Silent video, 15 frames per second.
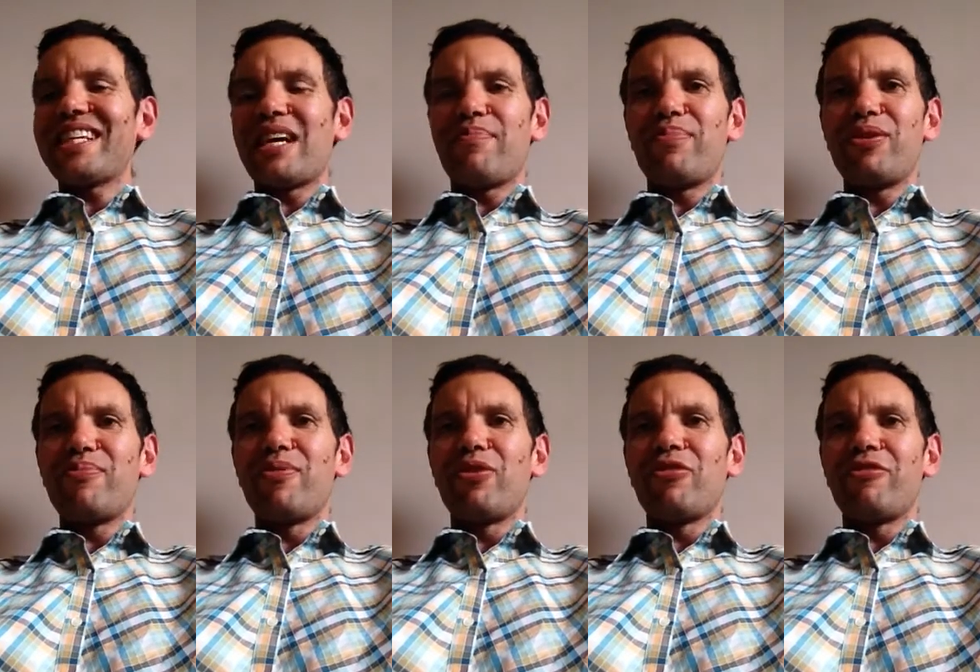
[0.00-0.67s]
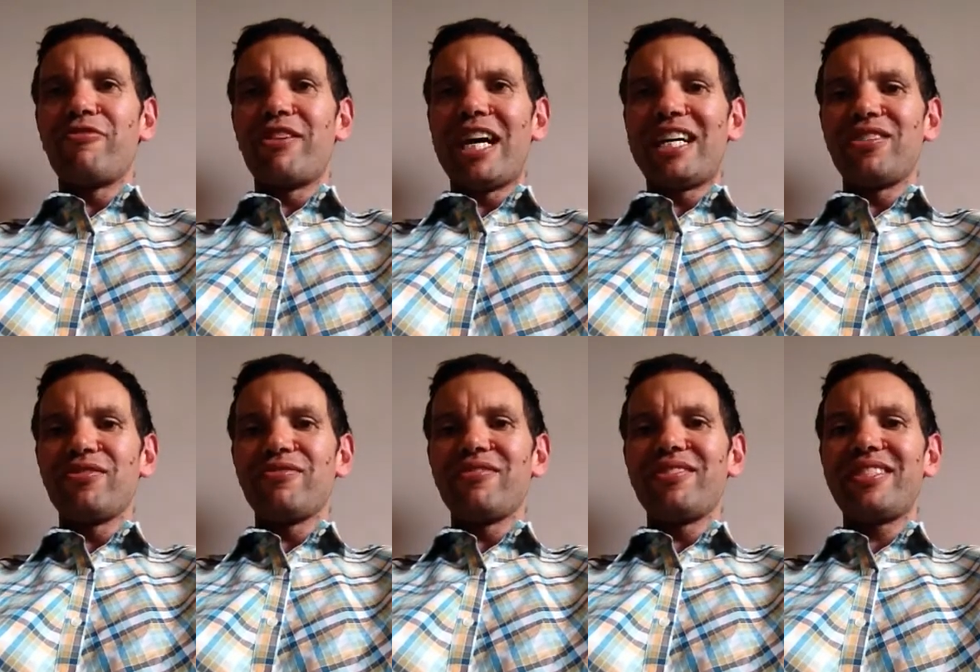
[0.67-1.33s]
and put more
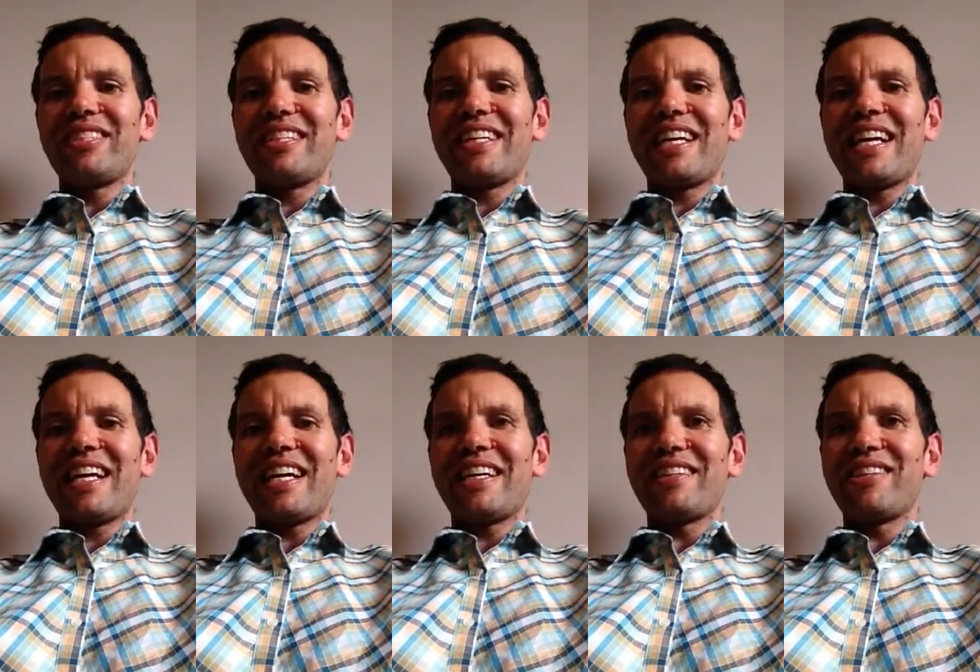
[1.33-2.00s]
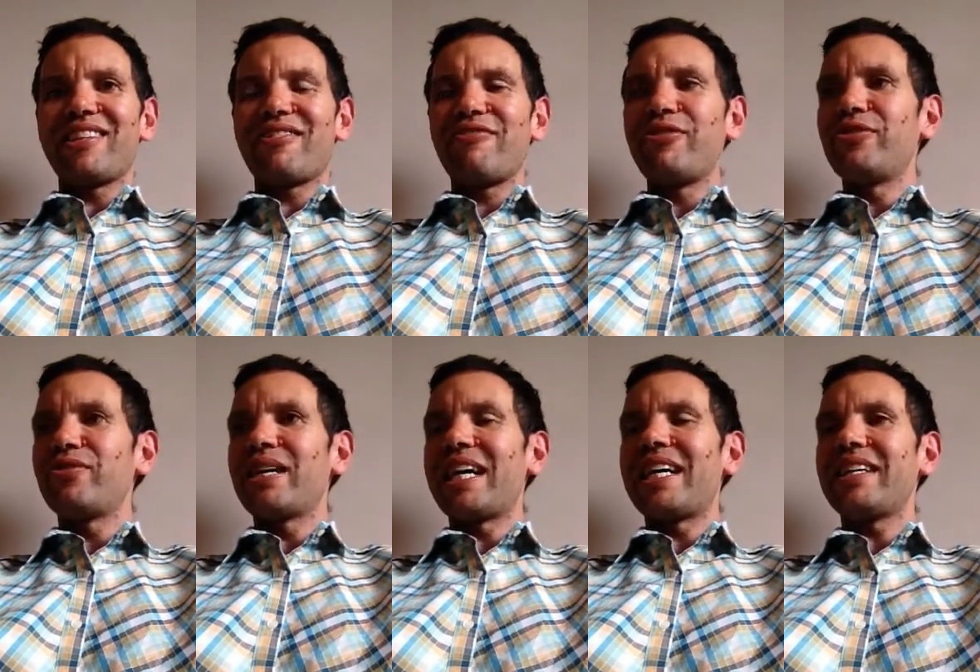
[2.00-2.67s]
around. And through
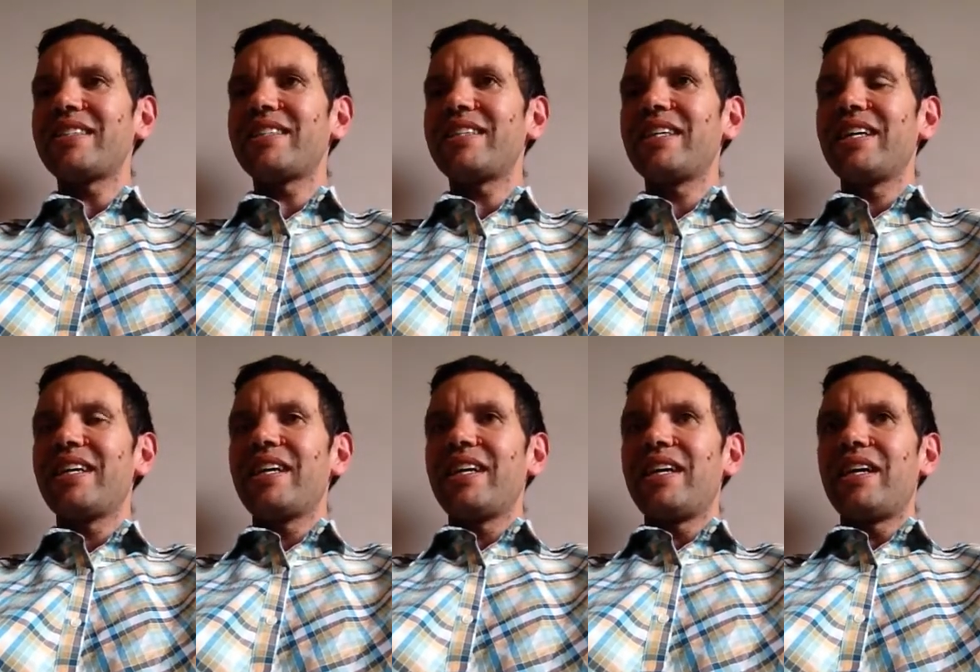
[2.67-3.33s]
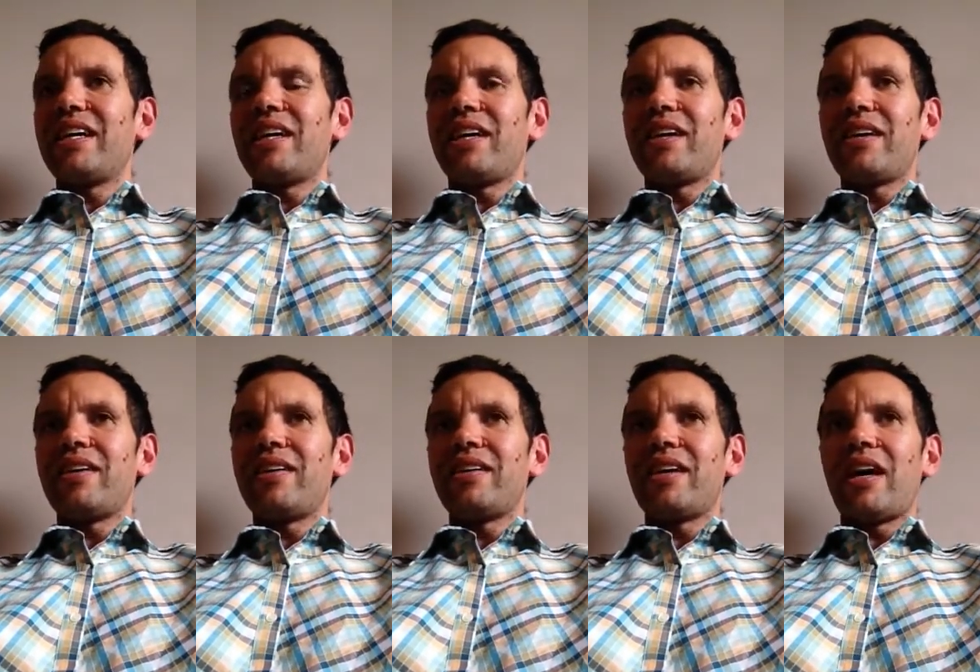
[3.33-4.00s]
that,
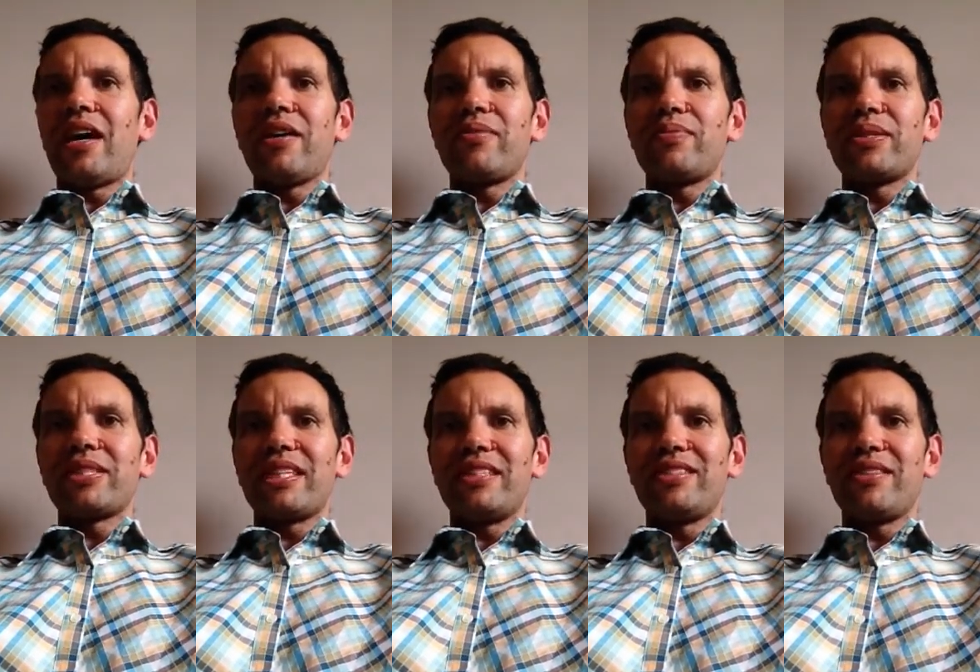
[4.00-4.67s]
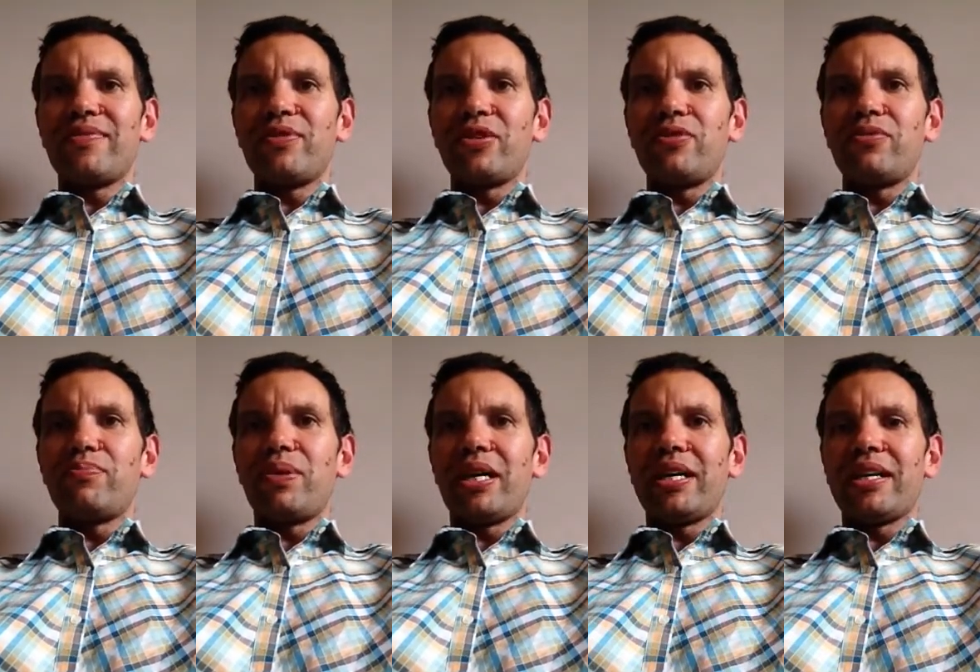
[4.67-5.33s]
I was
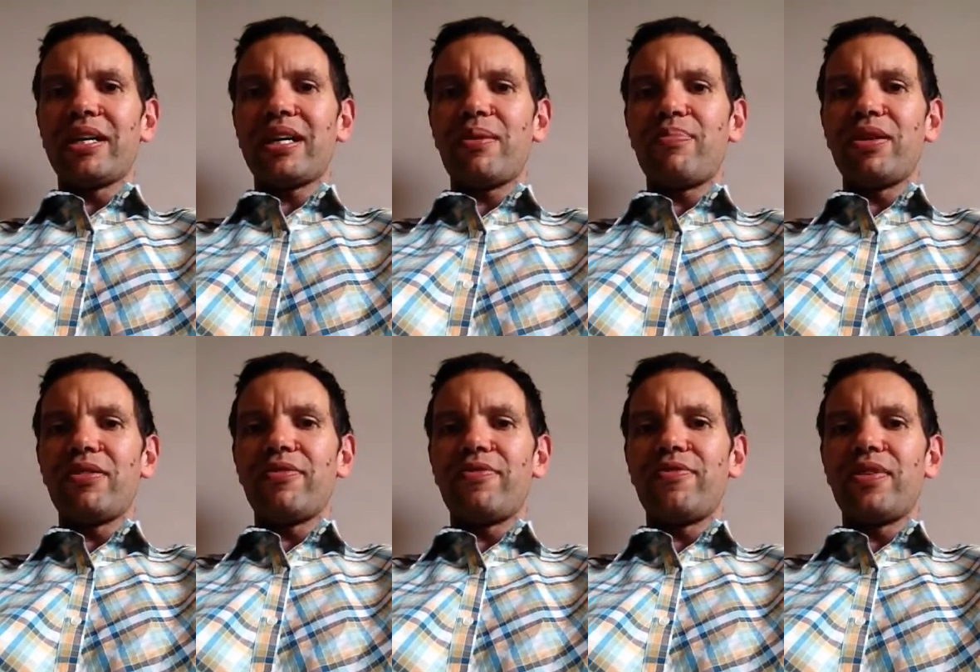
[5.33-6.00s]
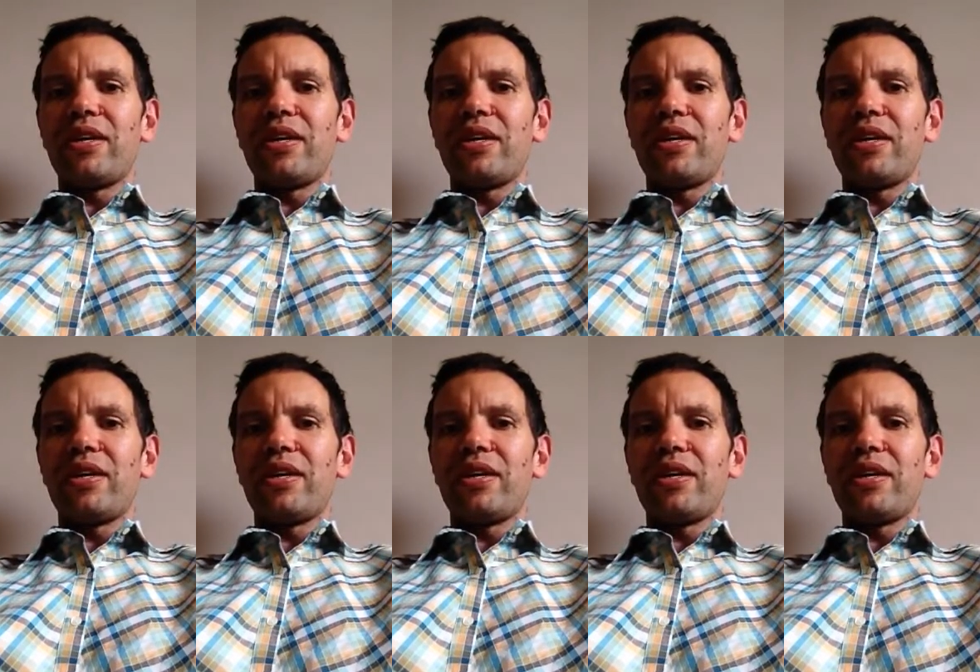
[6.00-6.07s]
interviewed by a couple of